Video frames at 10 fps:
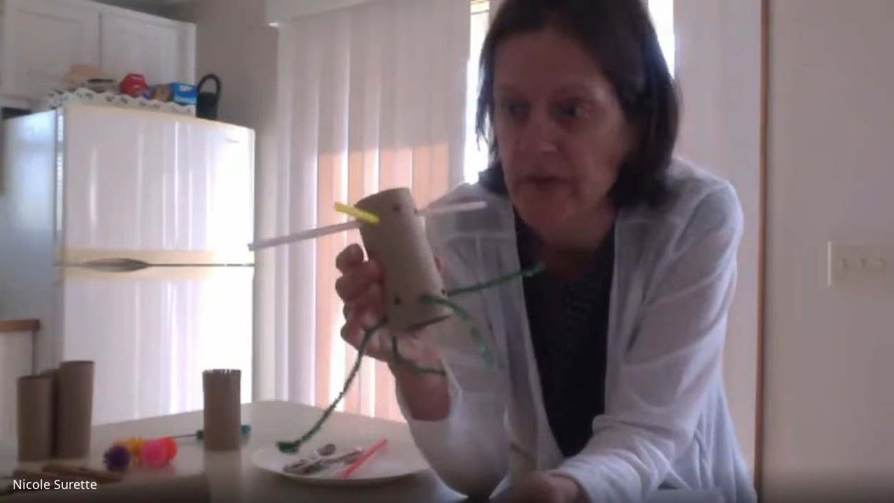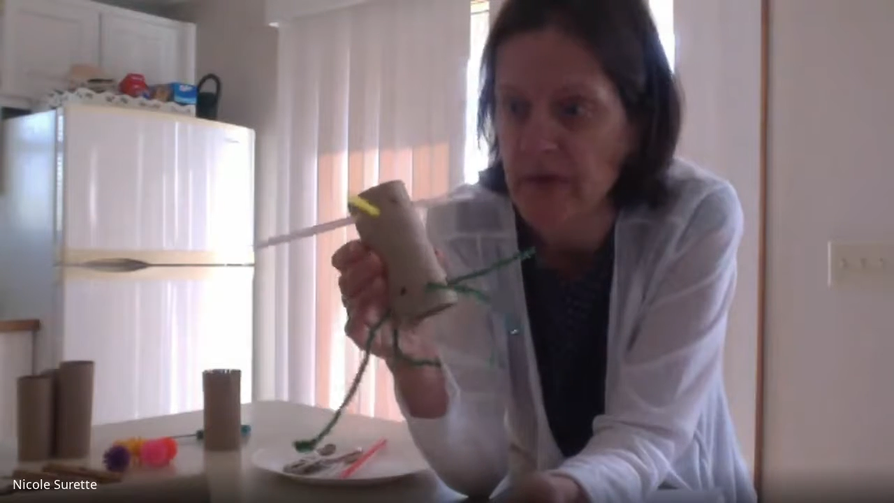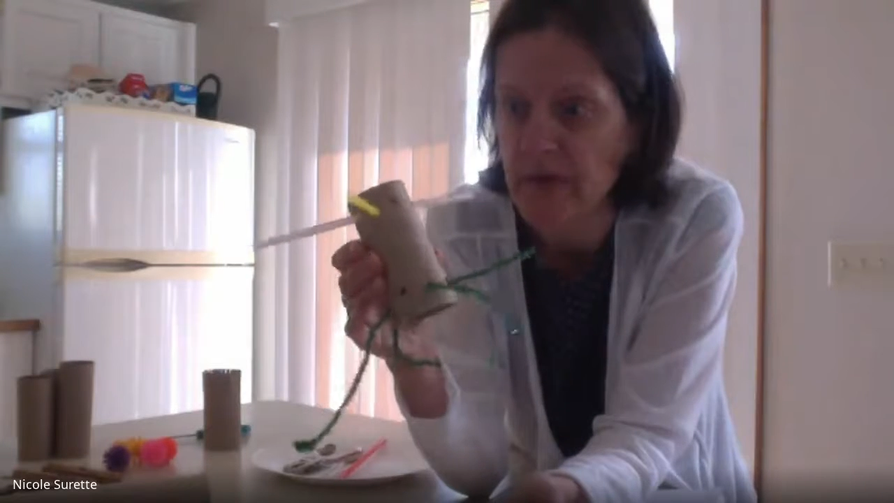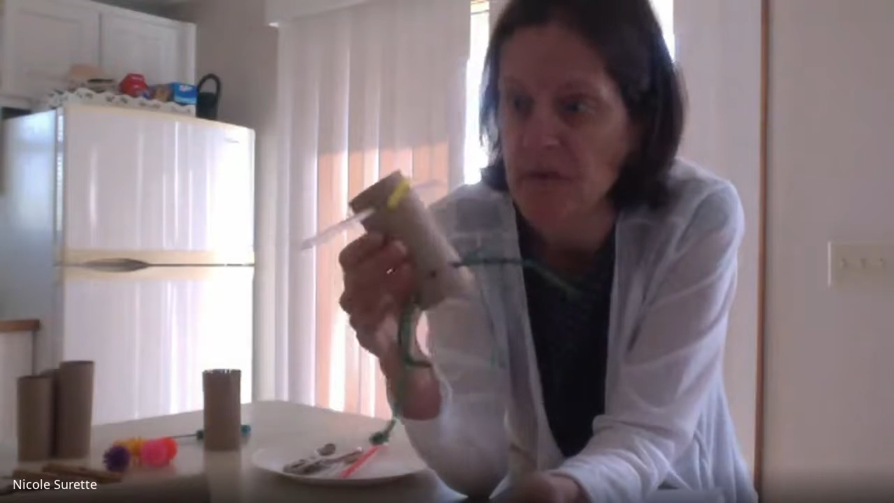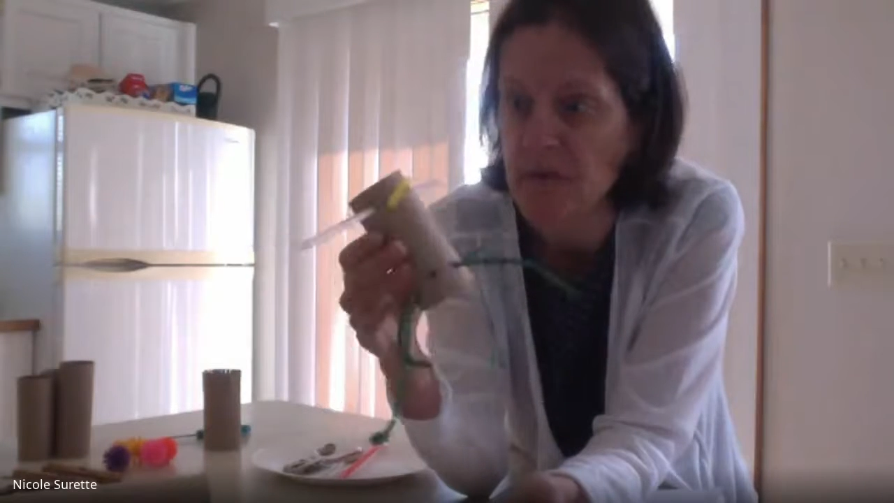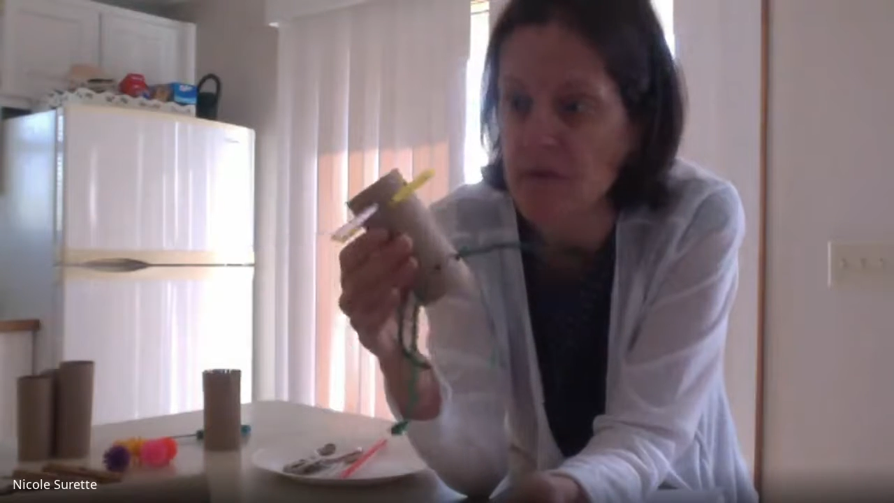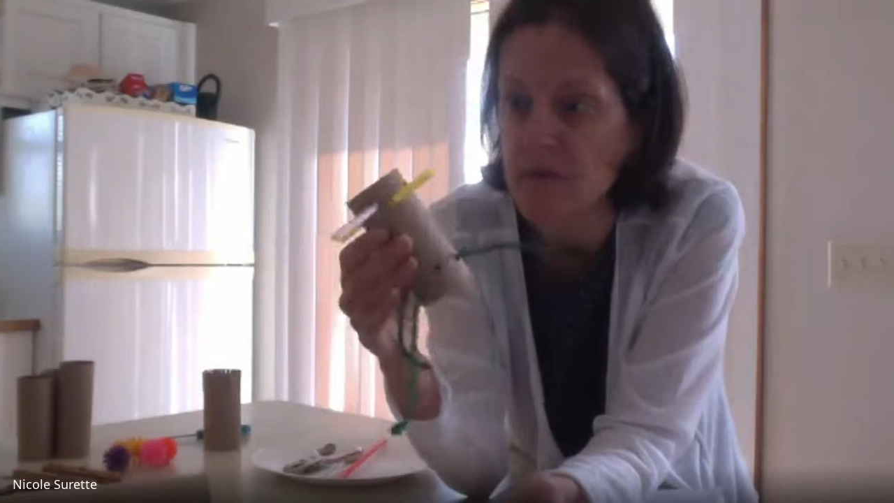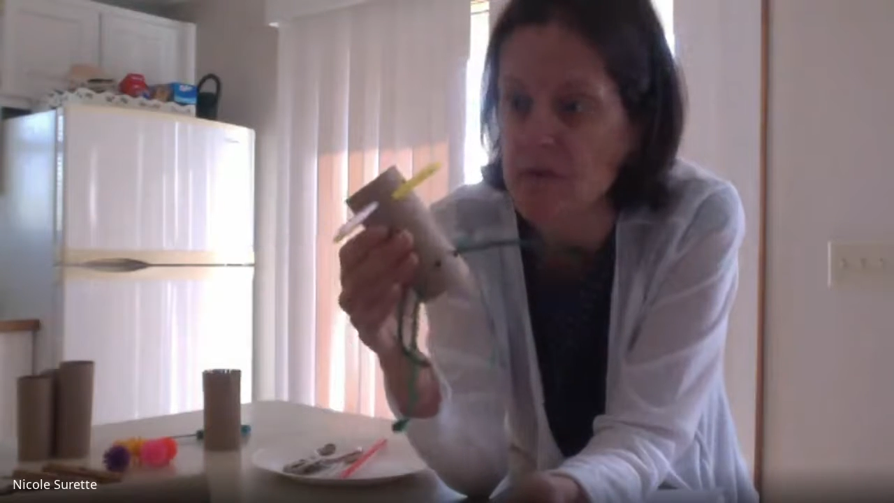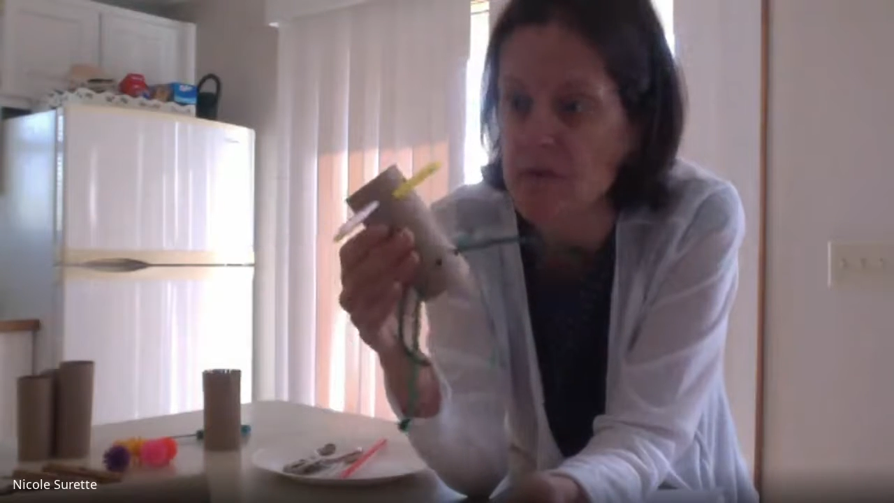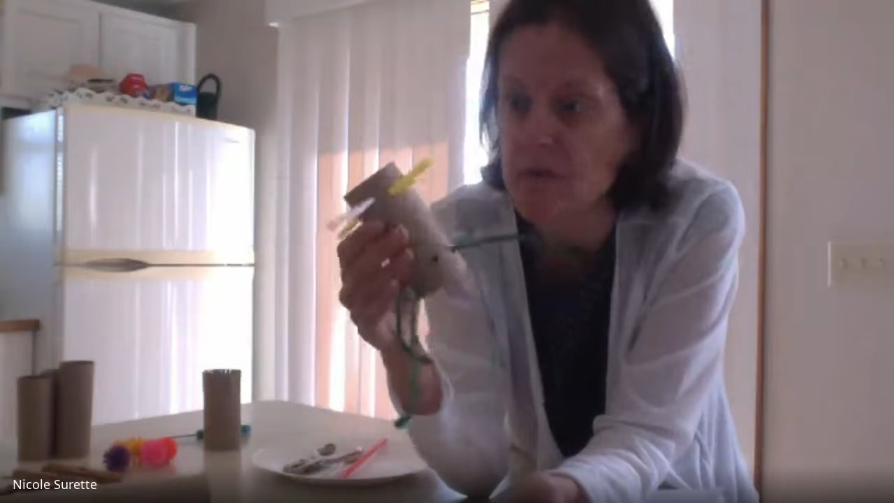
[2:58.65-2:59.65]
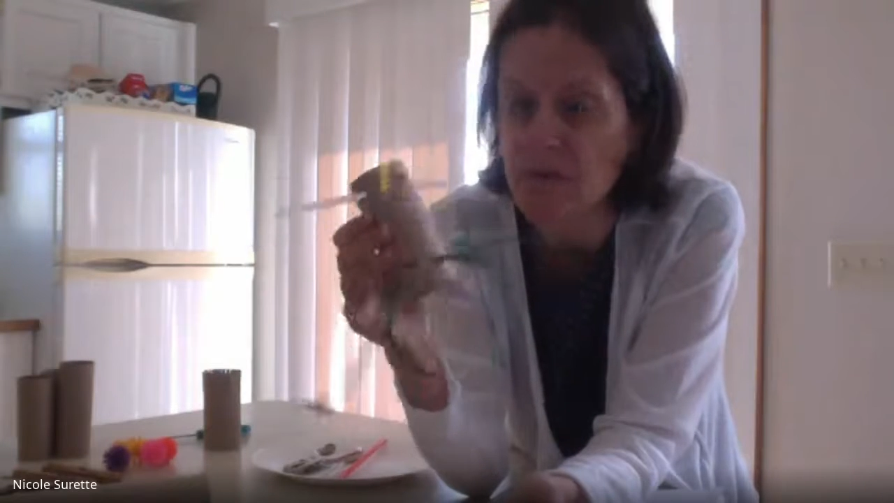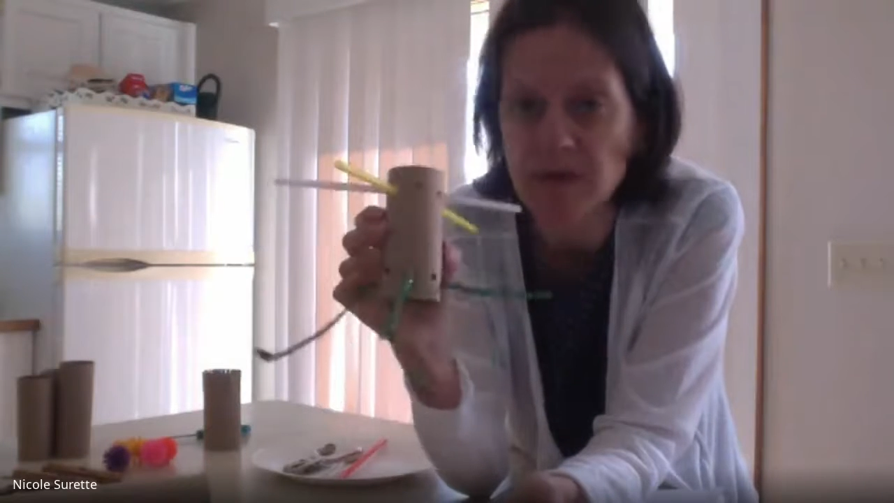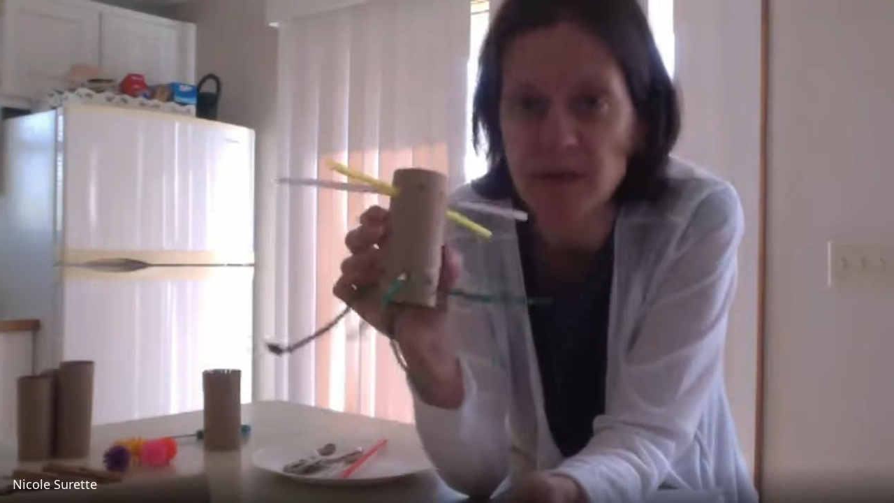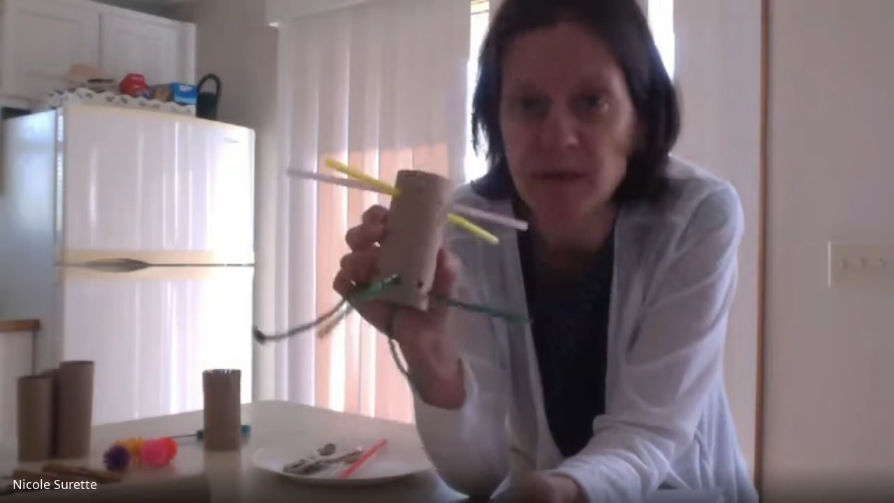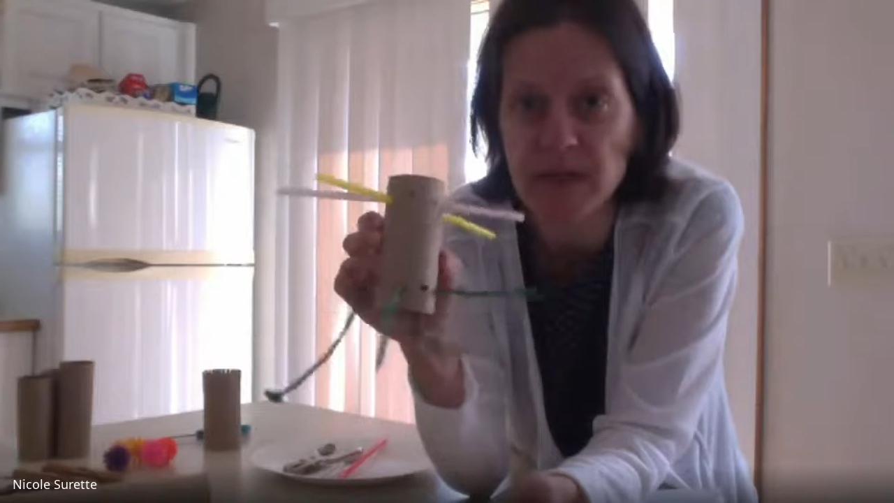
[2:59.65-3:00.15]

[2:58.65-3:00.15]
You could just draw some